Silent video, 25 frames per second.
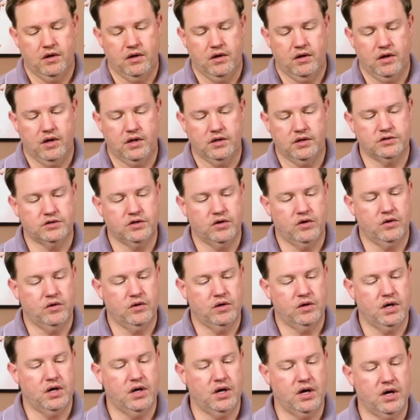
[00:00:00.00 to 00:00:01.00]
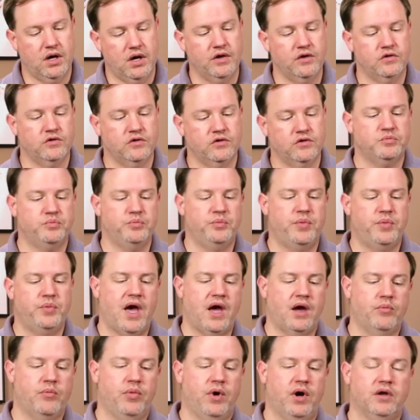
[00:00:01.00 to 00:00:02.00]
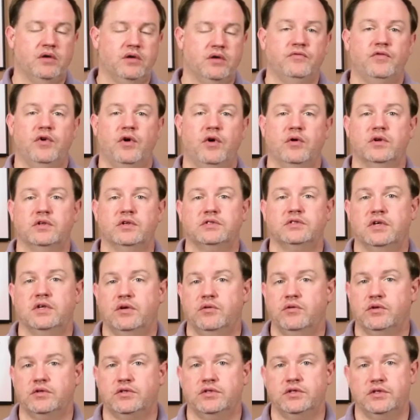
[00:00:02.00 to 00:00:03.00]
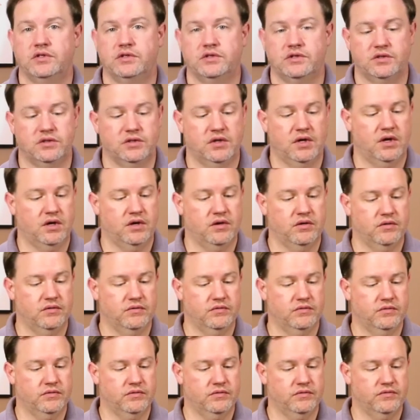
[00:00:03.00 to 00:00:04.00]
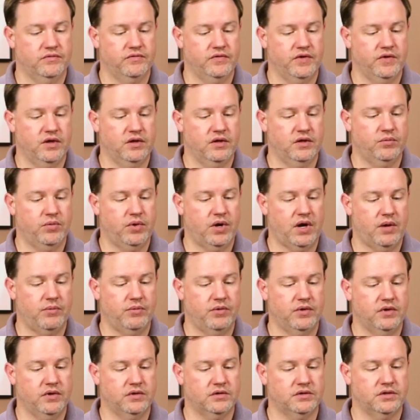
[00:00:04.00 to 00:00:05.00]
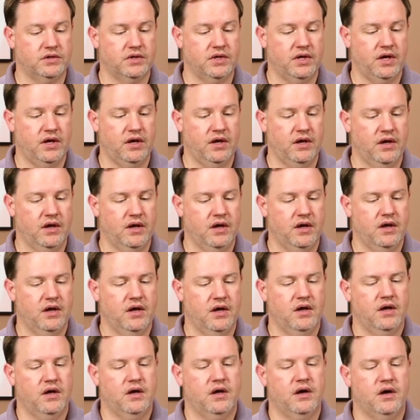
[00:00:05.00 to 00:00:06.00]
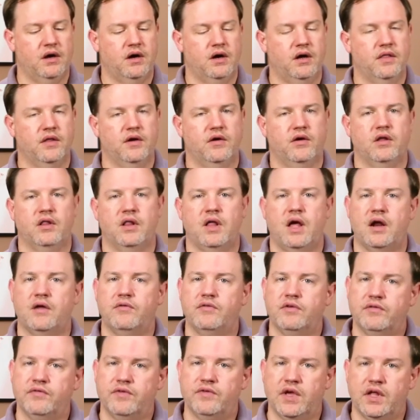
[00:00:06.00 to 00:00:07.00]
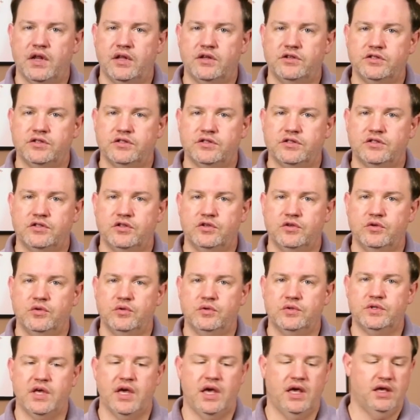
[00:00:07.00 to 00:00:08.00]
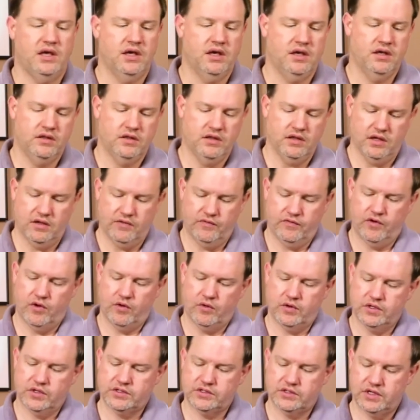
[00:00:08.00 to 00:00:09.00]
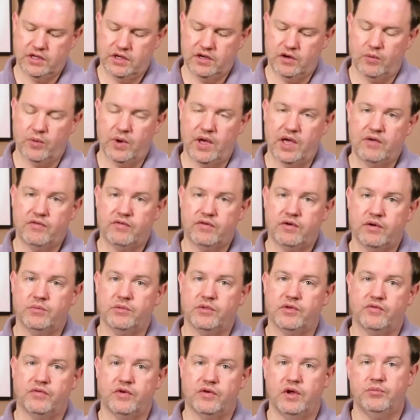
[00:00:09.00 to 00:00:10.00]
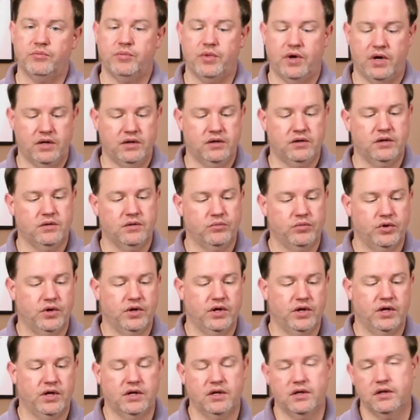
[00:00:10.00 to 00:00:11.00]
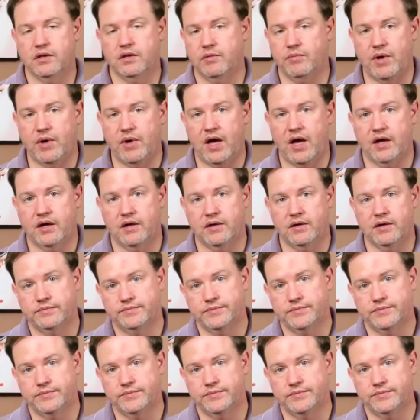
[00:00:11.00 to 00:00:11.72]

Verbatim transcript: Also, I use back button focusing, which is uh, fairly popular today. Uh, there are a lot of advantages to taking the focusing away from the front button and putting it in the back.